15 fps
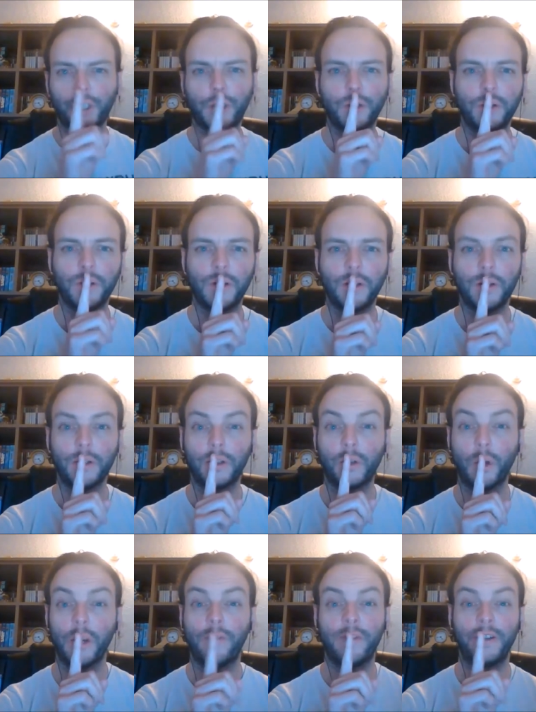shh,
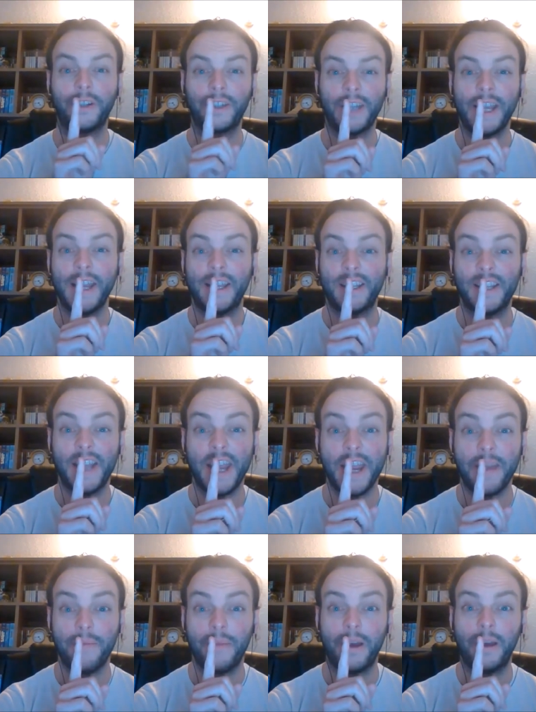don't even say its
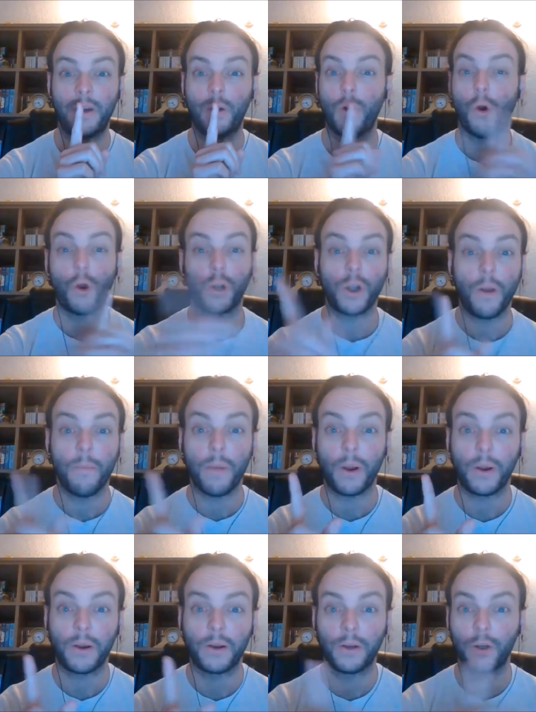name or
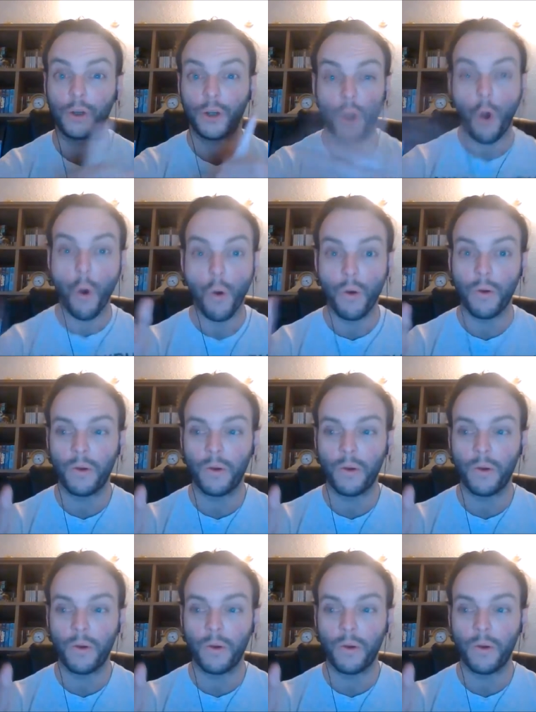number. No,